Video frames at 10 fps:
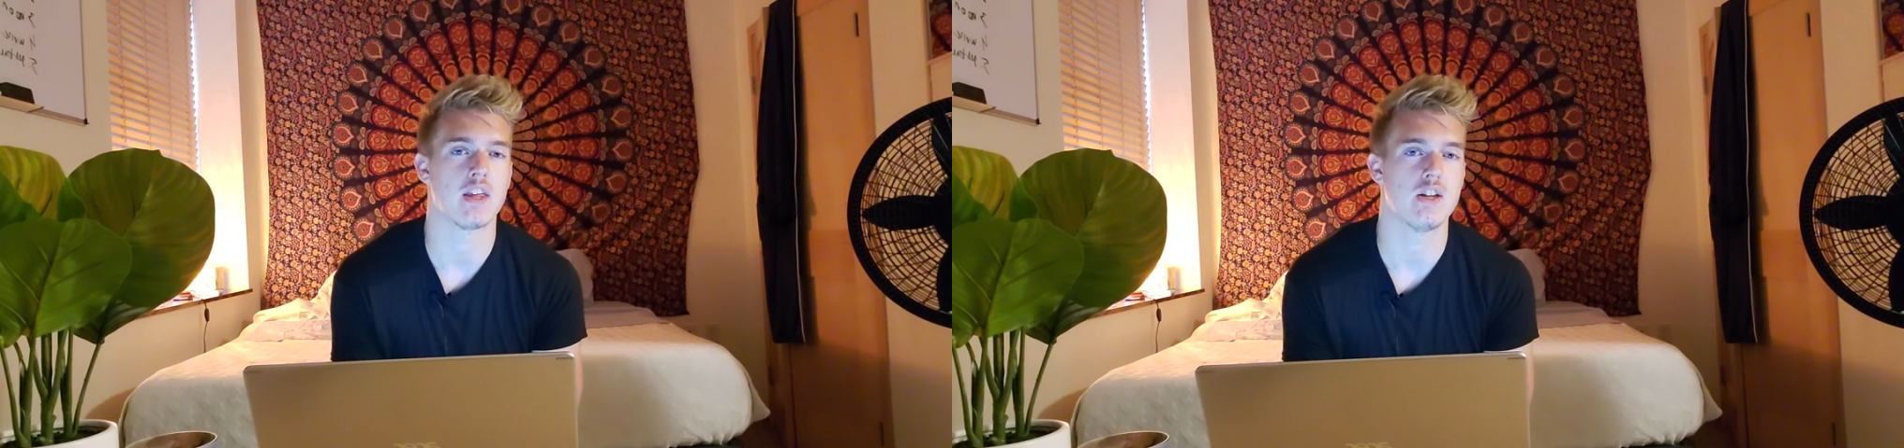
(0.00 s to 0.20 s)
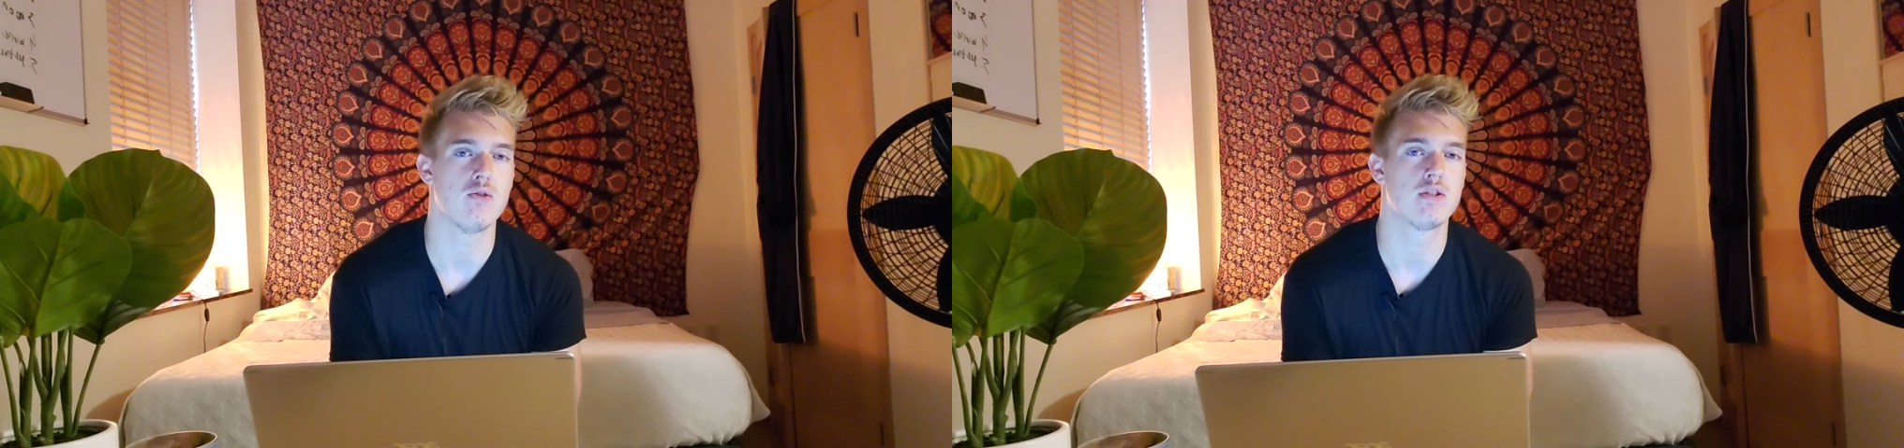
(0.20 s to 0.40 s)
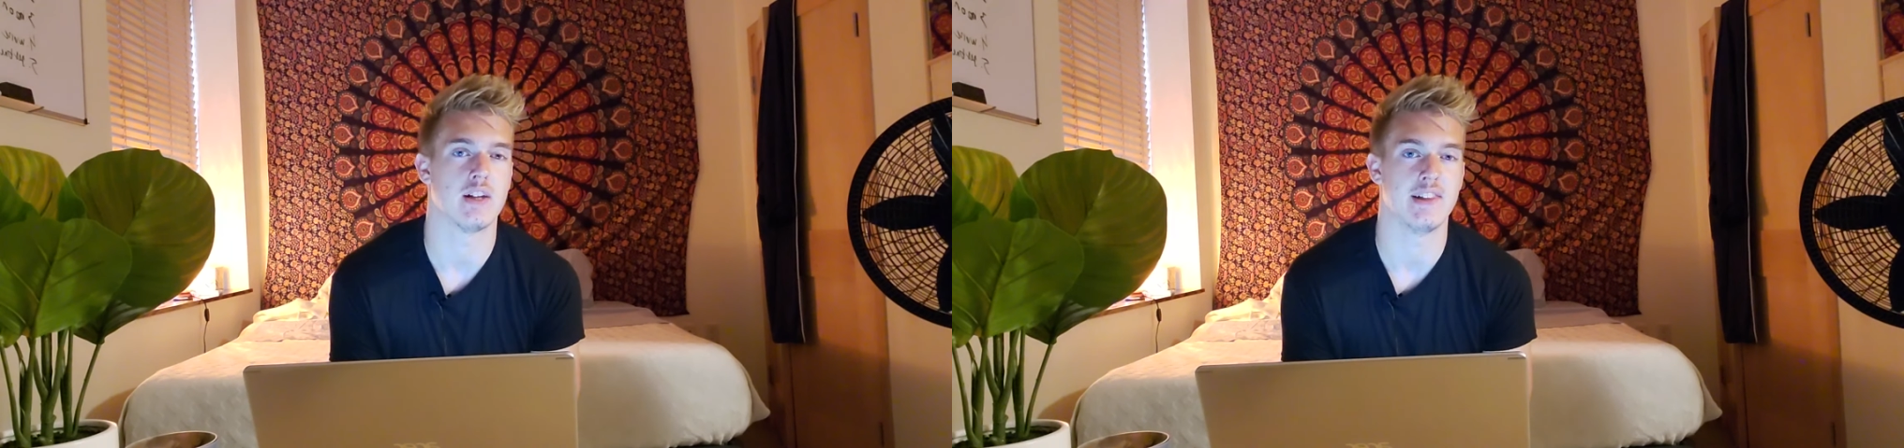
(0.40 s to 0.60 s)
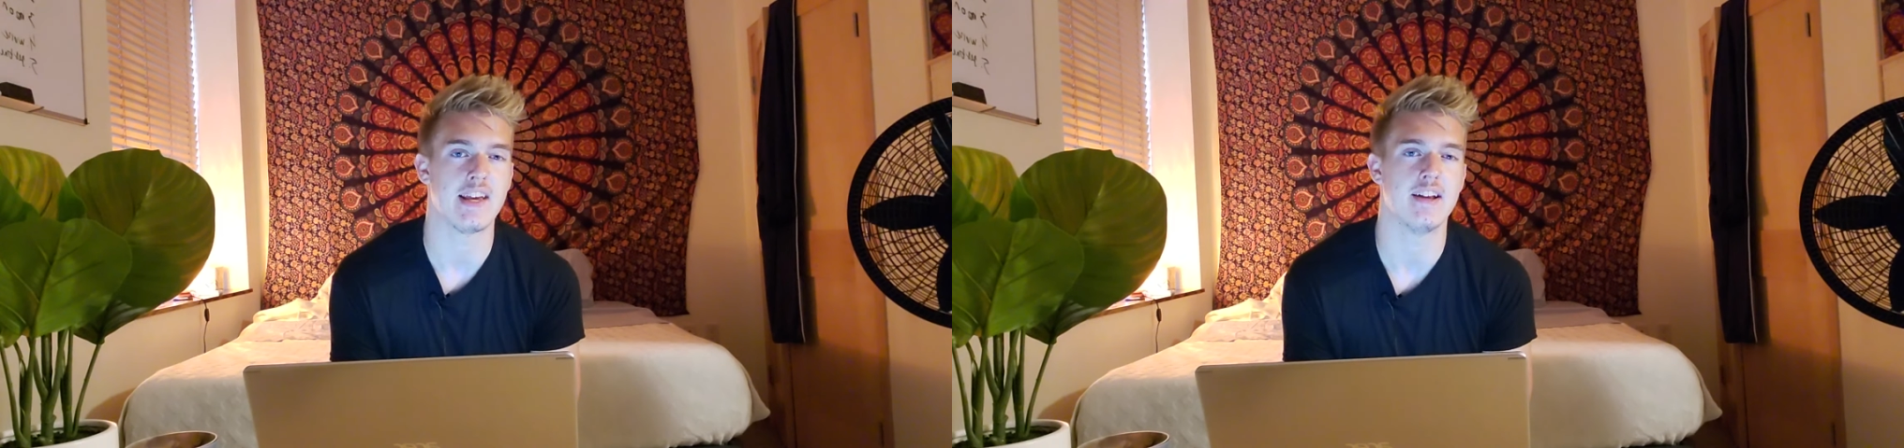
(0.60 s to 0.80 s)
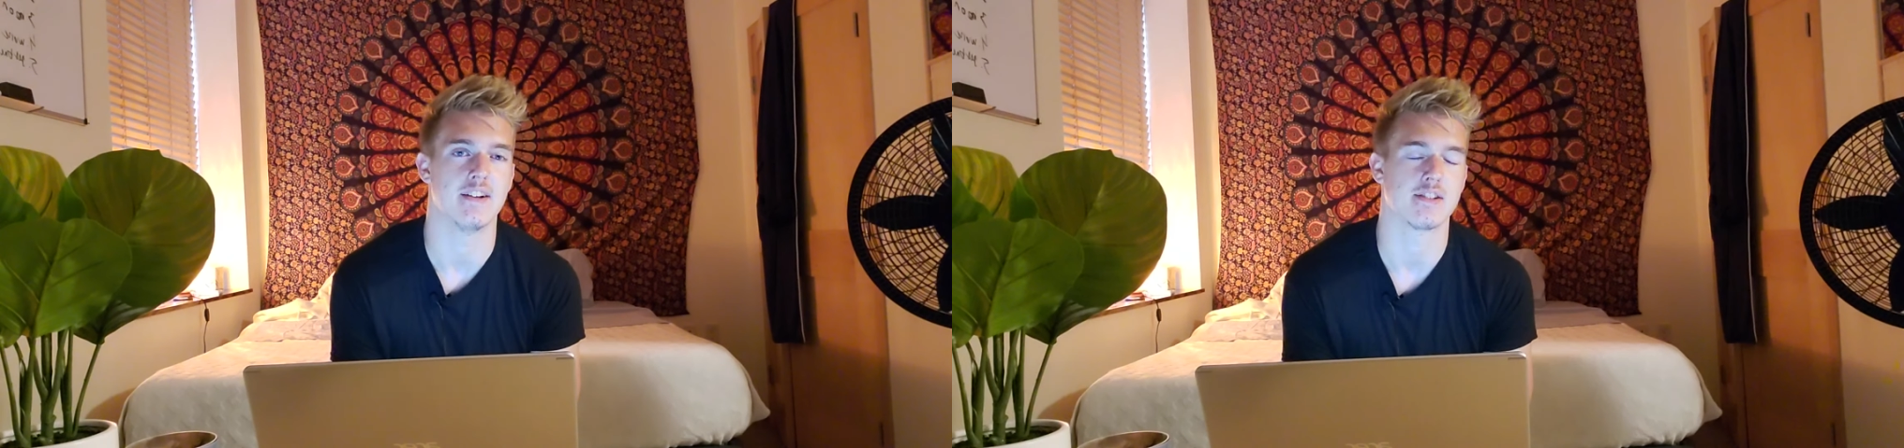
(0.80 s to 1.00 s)
you to
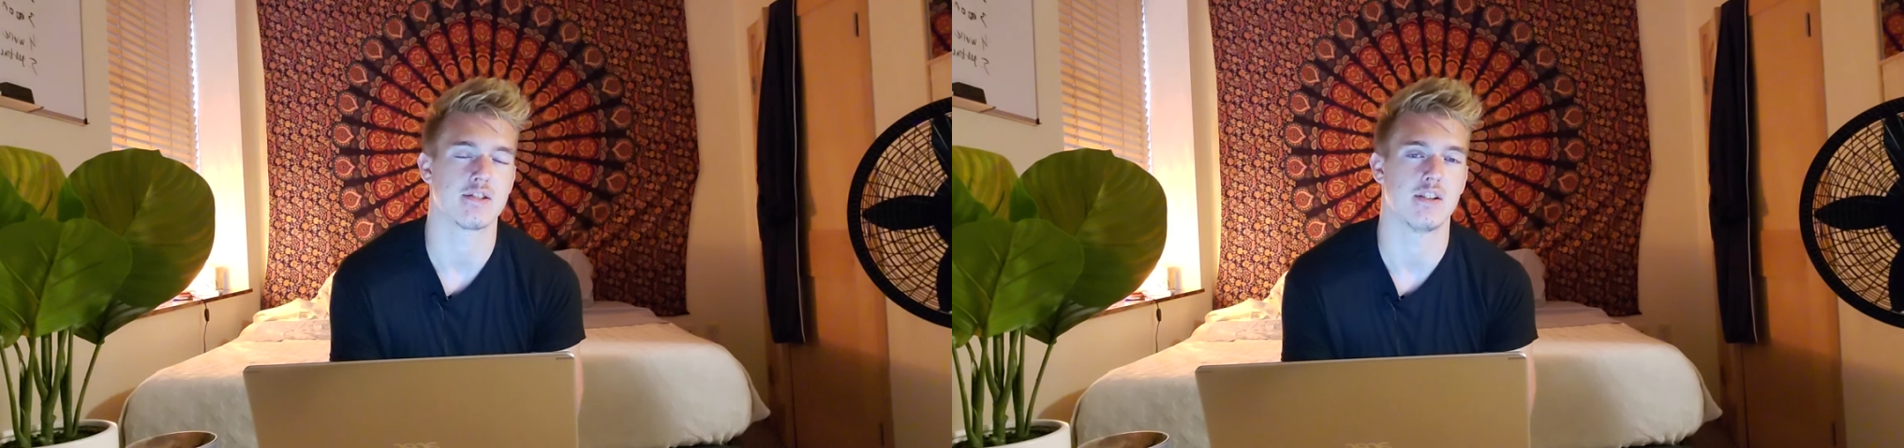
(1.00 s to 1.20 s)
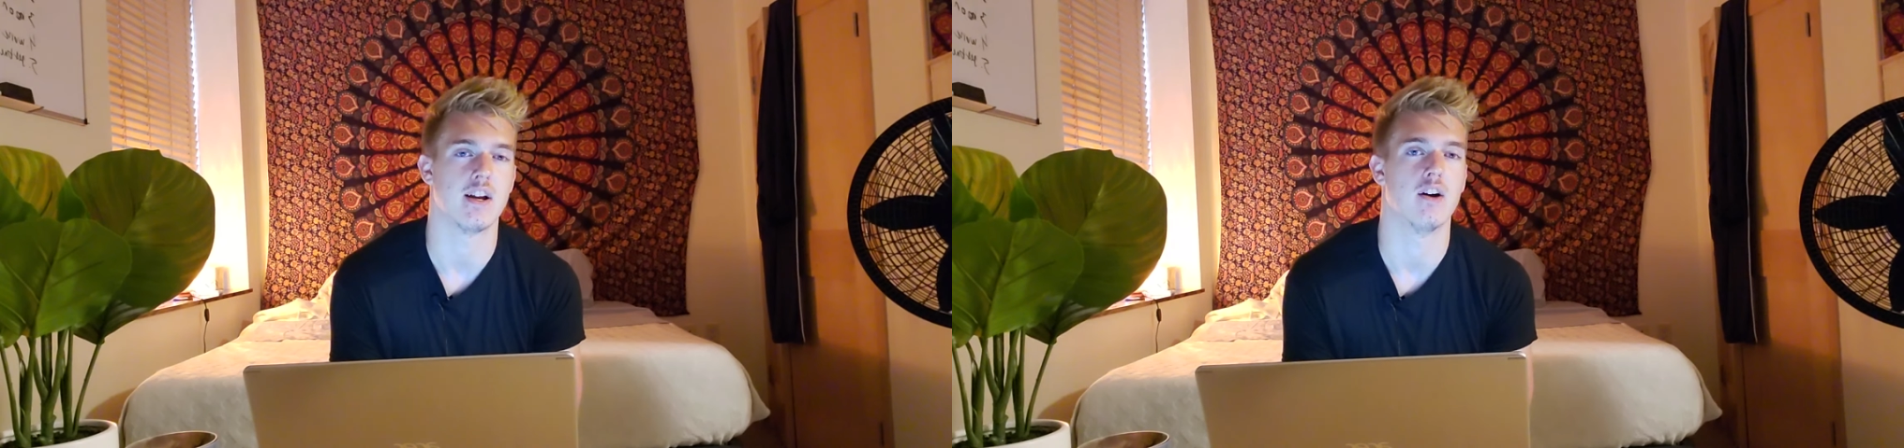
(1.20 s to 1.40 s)
lead us,